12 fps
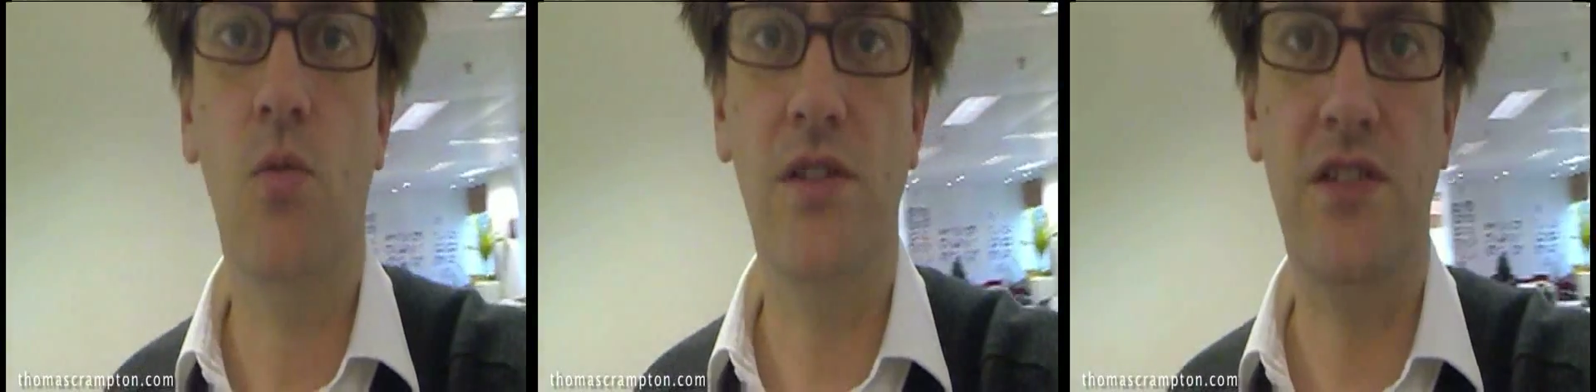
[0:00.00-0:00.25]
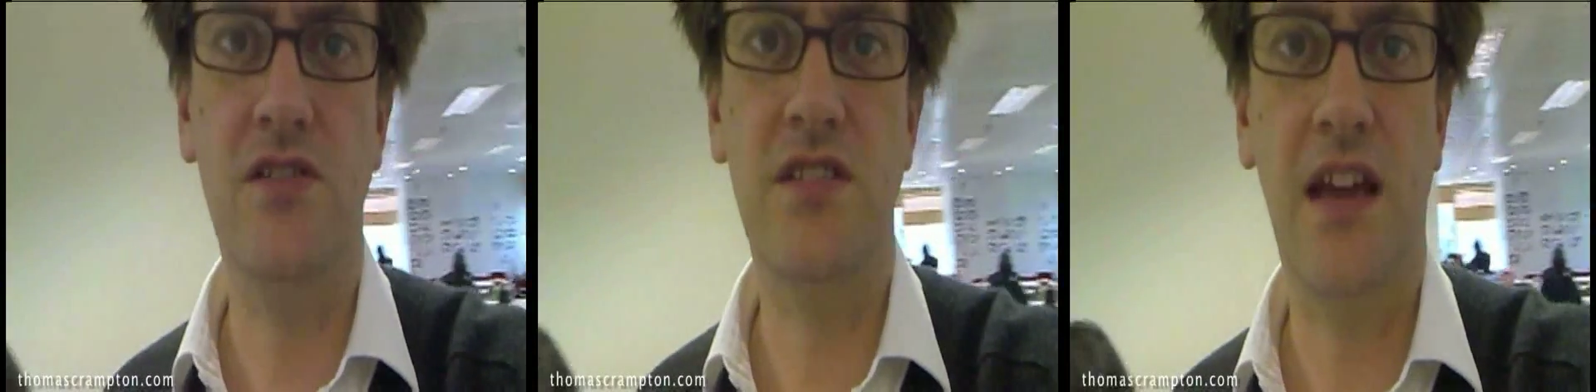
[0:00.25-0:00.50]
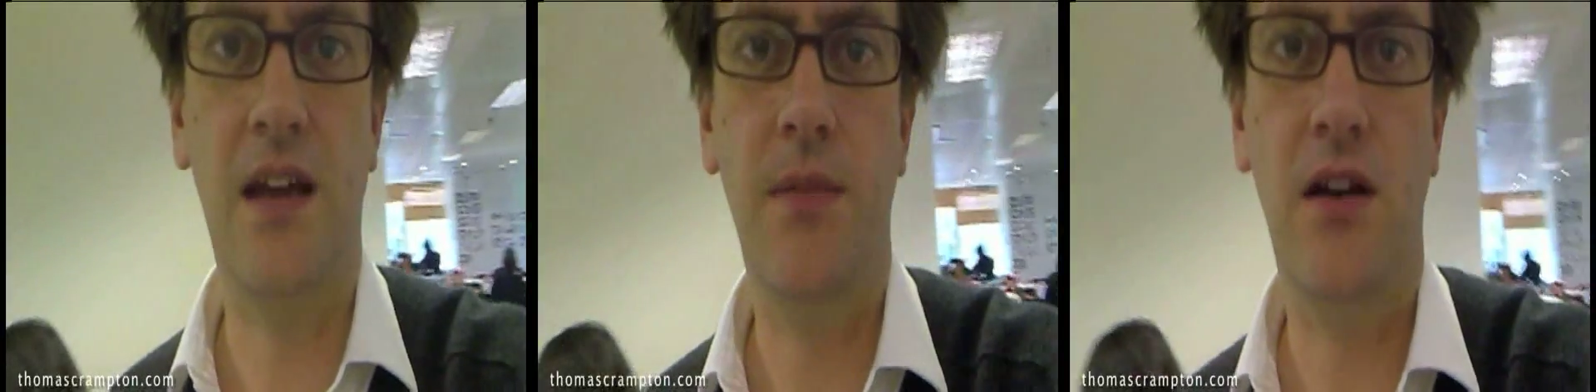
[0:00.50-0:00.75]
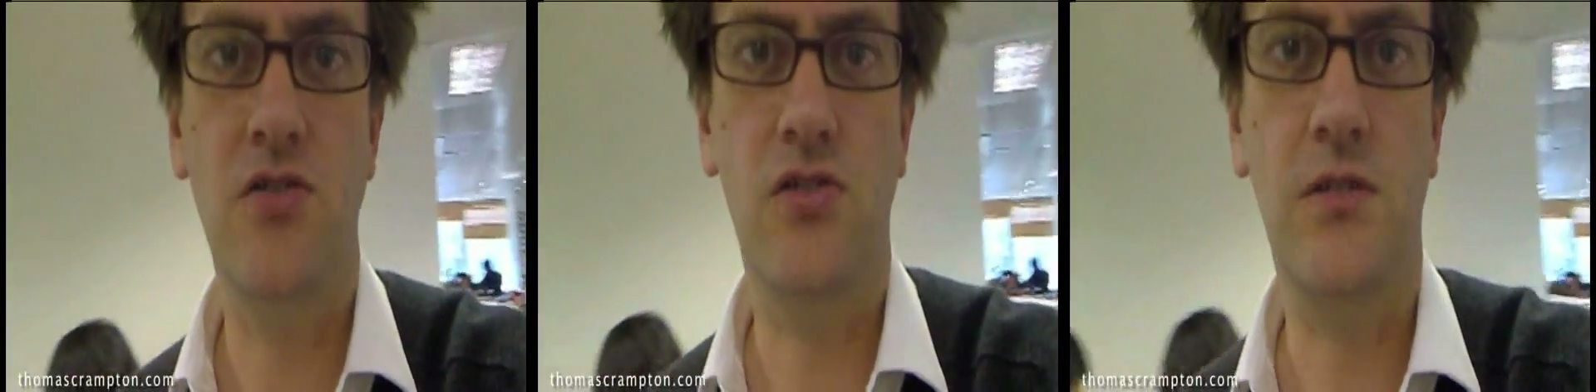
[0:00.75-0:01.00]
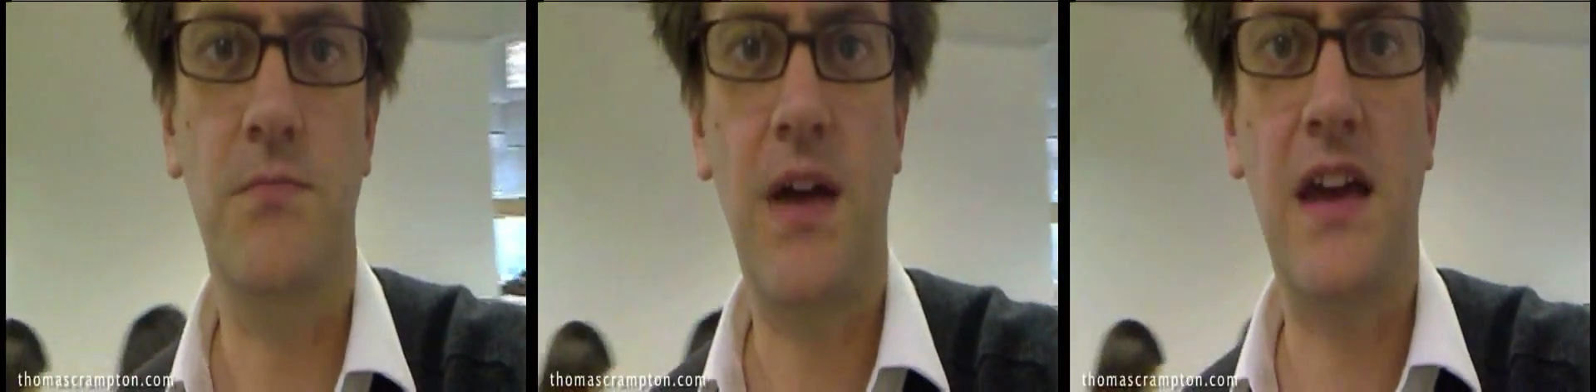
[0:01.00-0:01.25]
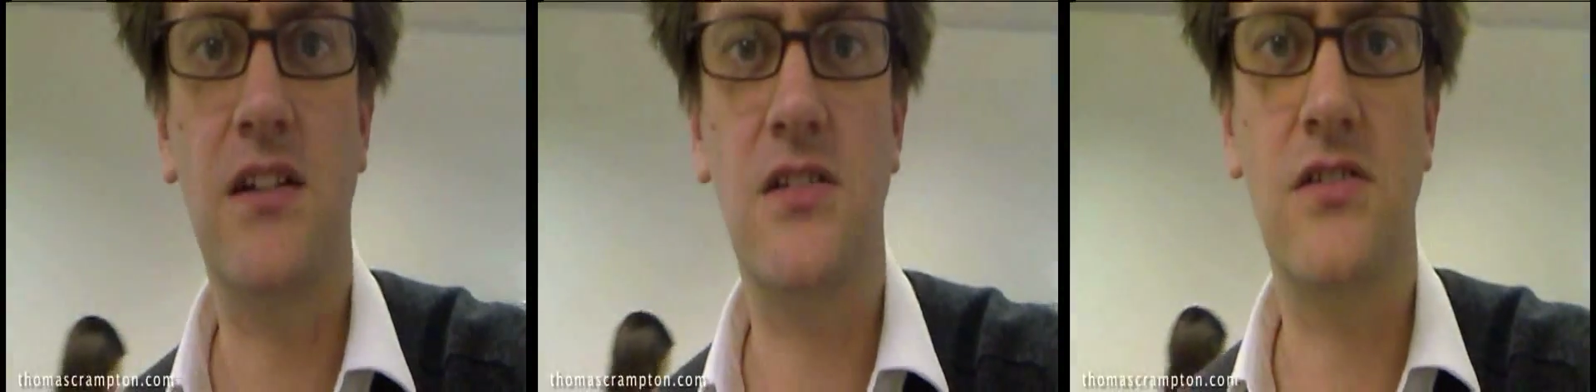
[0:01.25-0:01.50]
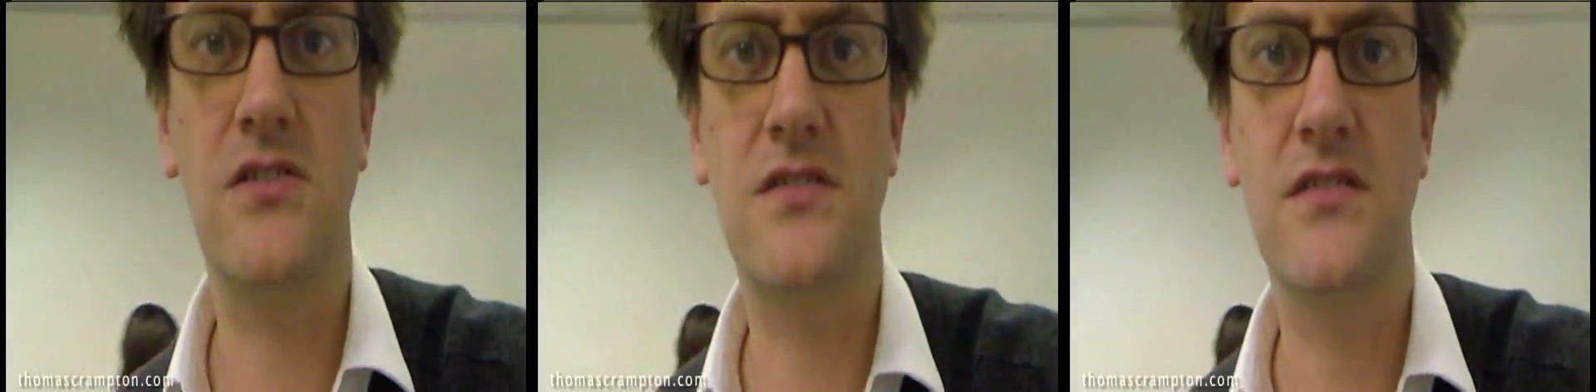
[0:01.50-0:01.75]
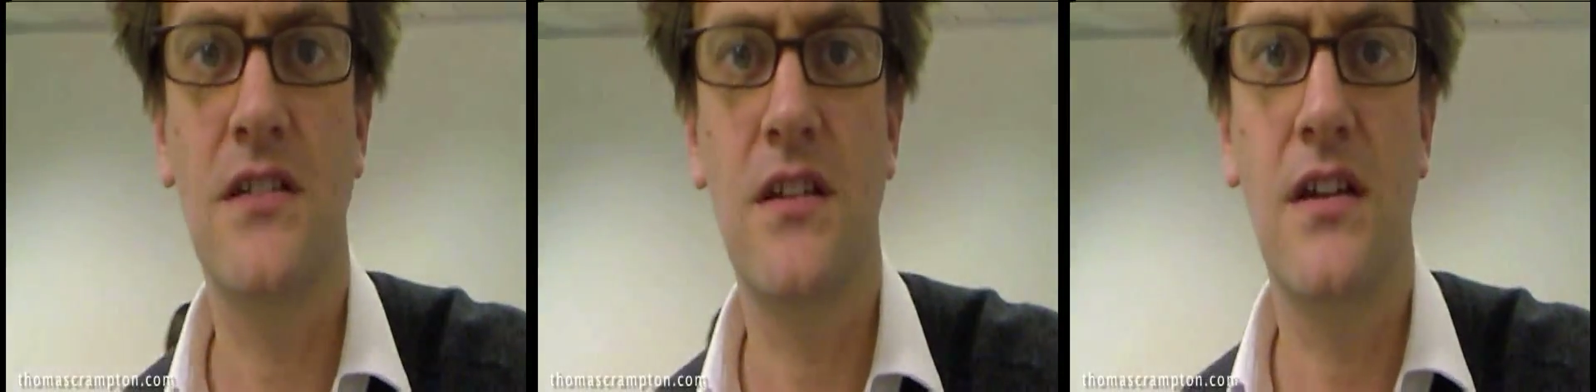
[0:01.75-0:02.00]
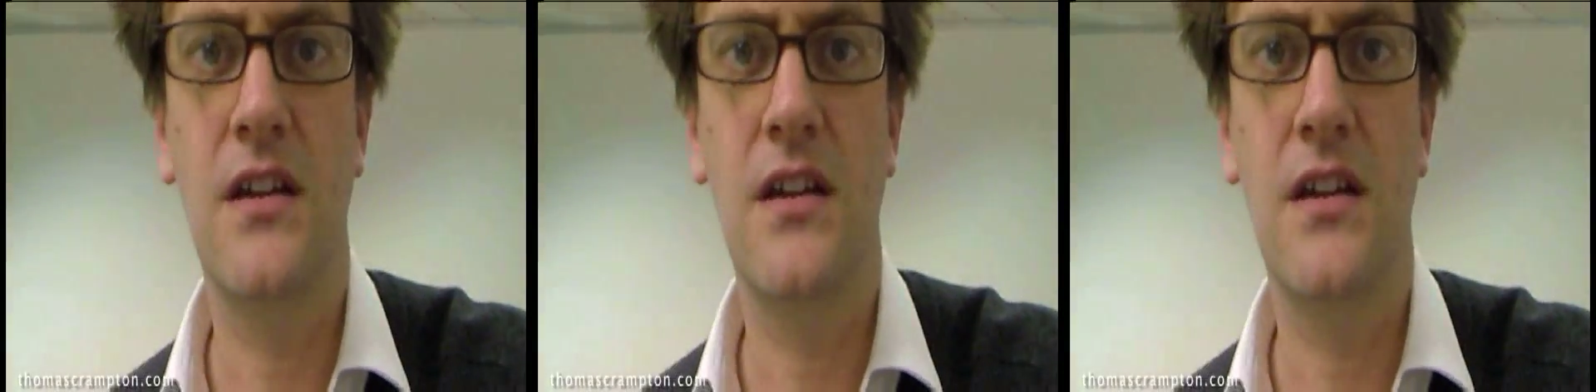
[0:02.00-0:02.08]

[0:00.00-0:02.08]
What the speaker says: what they're saying about your competitors,